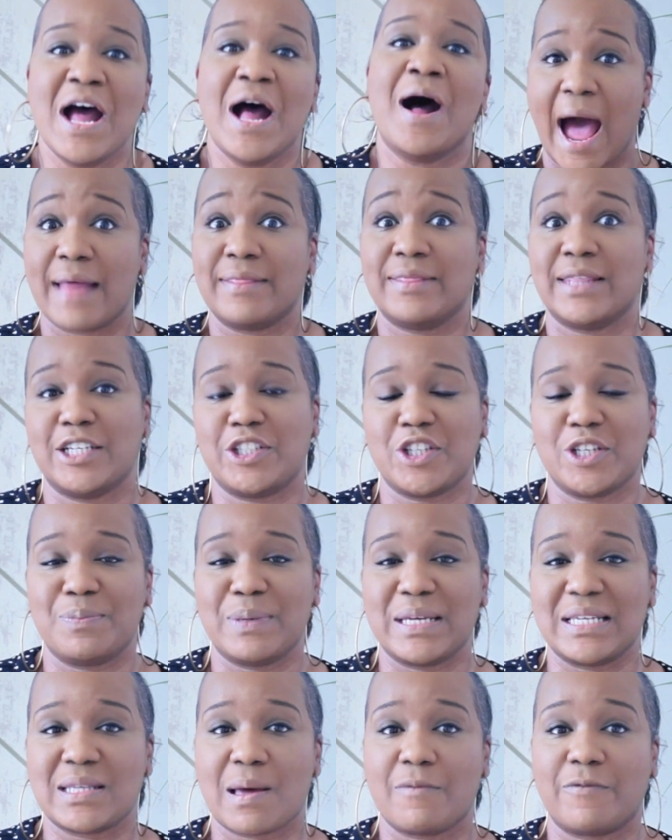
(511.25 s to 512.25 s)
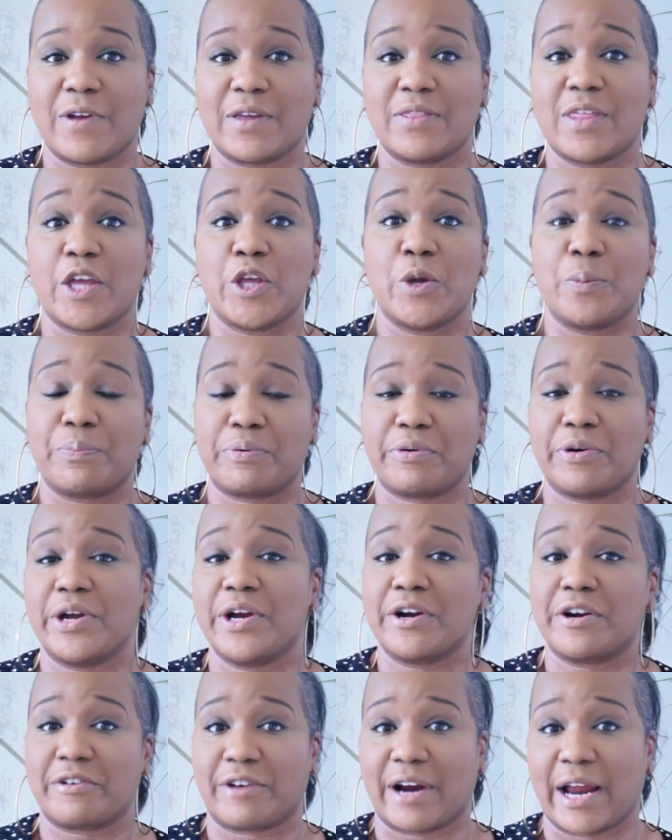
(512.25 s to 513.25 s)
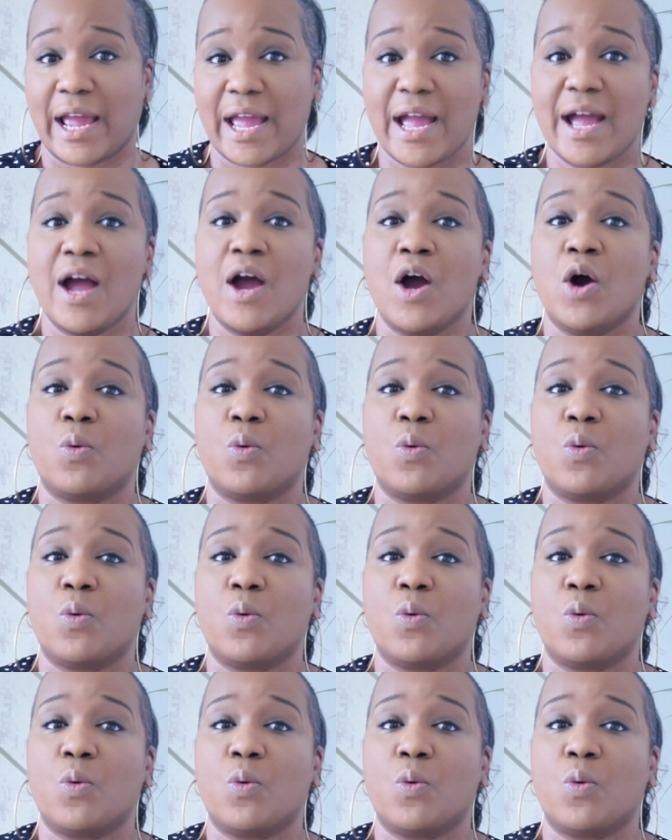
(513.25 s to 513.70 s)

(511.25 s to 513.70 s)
And this should be something that you pre-agree